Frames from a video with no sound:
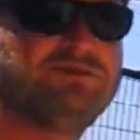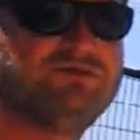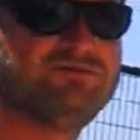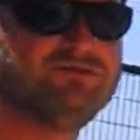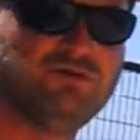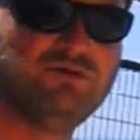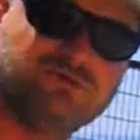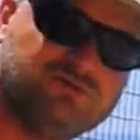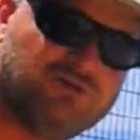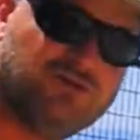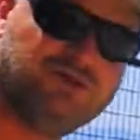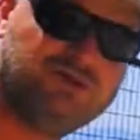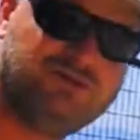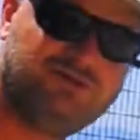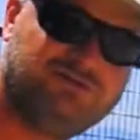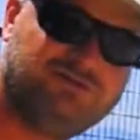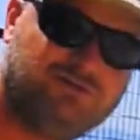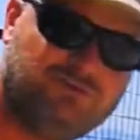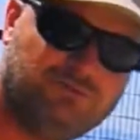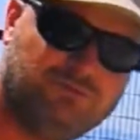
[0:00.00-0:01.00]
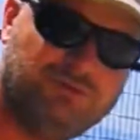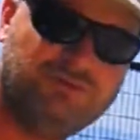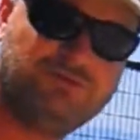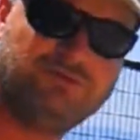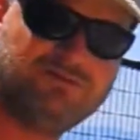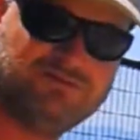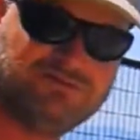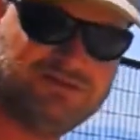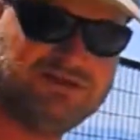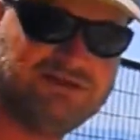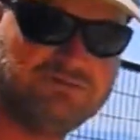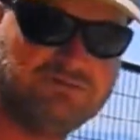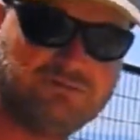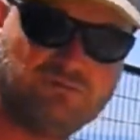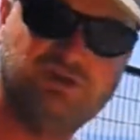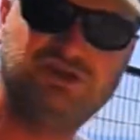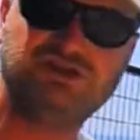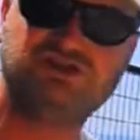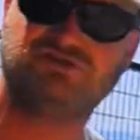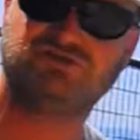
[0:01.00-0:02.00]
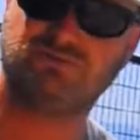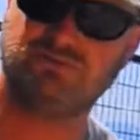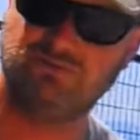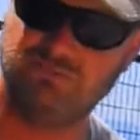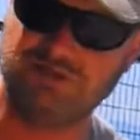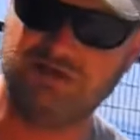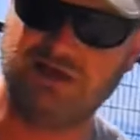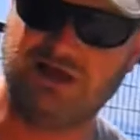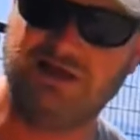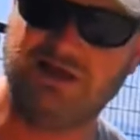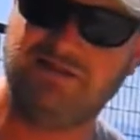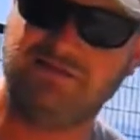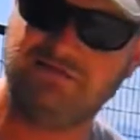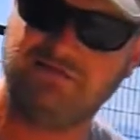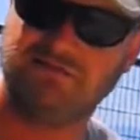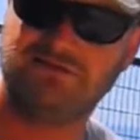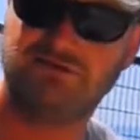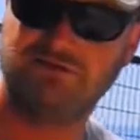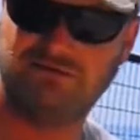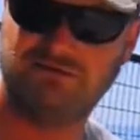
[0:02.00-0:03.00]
So as long as your berries didn't reach beyond